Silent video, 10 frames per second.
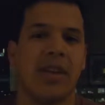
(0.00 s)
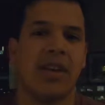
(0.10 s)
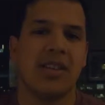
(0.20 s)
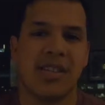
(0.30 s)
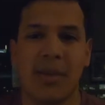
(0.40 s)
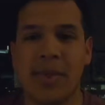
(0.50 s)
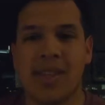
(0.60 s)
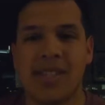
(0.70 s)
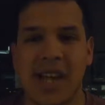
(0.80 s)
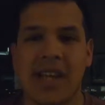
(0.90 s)
some of the
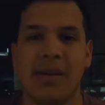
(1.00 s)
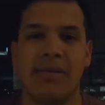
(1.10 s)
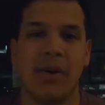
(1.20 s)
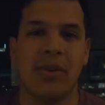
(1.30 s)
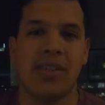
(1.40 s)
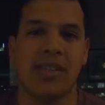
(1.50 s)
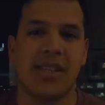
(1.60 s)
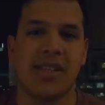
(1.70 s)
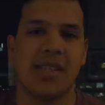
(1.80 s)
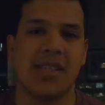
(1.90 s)
sign-up
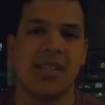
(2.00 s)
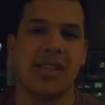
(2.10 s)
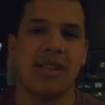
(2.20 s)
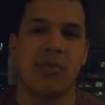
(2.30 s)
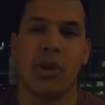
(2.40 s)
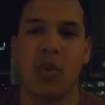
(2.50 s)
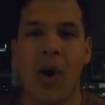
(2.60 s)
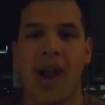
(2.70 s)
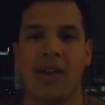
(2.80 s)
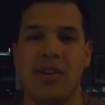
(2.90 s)
bonuses
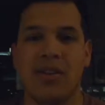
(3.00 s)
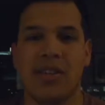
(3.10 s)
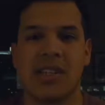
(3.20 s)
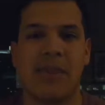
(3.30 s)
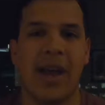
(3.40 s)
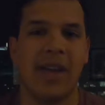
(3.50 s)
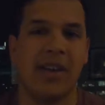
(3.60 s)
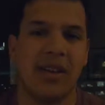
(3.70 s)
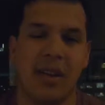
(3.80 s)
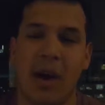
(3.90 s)
require you to
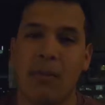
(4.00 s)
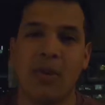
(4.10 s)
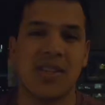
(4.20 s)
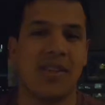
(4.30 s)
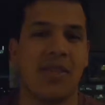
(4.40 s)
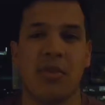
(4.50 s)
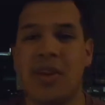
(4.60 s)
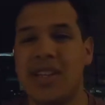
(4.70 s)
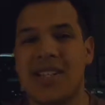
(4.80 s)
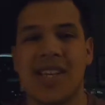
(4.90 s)
spend upwards of
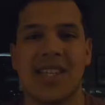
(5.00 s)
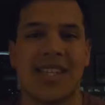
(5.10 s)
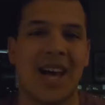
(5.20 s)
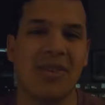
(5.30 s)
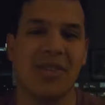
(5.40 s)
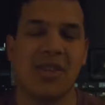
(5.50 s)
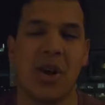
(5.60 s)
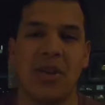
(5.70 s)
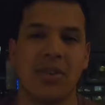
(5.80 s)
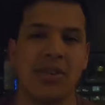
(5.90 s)
$3,000 to
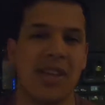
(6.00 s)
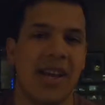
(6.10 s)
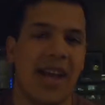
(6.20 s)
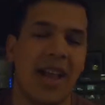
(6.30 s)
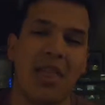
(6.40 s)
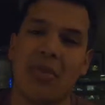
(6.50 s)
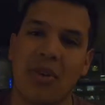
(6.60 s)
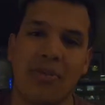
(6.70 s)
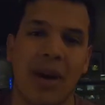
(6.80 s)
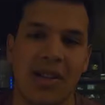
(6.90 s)
$6,000 in
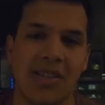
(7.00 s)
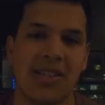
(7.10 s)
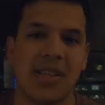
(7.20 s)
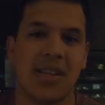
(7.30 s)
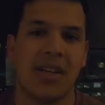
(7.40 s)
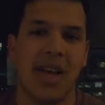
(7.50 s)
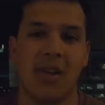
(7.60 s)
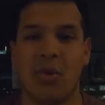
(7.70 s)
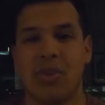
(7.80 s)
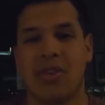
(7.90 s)
3 months
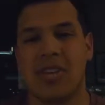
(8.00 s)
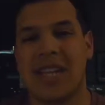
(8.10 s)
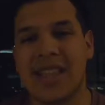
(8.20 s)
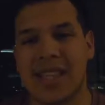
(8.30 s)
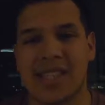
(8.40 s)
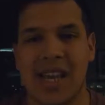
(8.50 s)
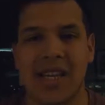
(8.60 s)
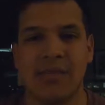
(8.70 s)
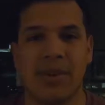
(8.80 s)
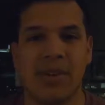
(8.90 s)
in order to get the
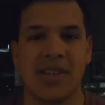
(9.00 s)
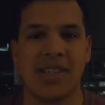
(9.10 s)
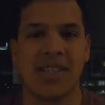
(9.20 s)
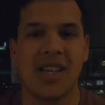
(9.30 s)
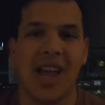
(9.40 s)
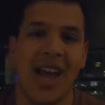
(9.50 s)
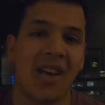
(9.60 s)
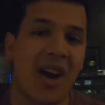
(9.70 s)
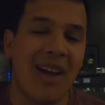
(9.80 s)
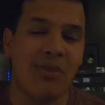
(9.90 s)
sign-up bonus. And
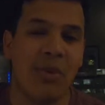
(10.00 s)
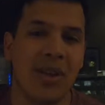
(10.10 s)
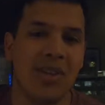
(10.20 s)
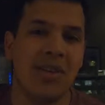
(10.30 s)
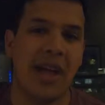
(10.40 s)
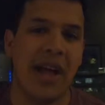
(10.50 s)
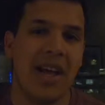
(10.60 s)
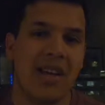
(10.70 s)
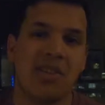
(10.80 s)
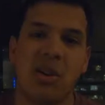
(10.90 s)
not everyone can do that.
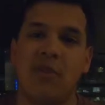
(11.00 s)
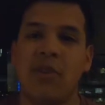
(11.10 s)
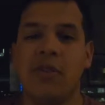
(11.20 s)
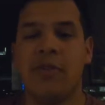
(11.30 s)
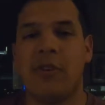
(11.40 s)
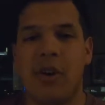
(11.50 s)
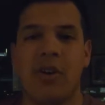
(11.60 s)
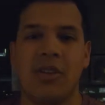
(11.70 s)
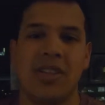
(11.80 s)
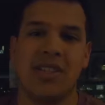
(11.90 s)
So if you
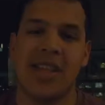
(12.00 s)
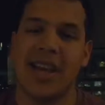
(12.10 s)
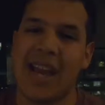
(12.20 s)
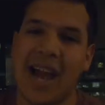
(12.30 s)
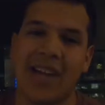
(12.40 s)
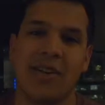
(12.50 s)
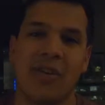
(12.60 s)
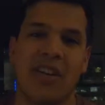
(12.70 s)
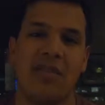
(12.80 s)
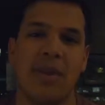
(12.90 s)
fall into that
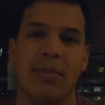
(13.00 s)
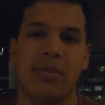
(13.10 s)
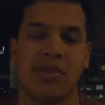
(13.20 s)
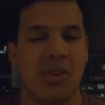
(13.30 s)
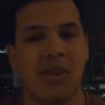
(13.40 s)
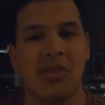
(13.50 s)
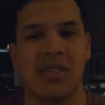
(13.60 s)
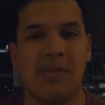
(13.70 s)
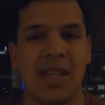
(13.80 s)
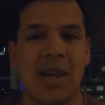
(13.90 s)
category of people who struggle
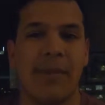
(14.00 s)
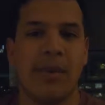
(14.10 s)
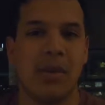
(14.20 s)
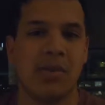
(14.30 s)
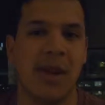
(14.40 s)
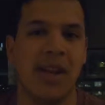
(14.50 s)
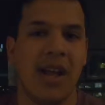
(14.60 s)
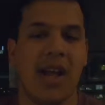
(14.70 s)
to meet that minimum spend,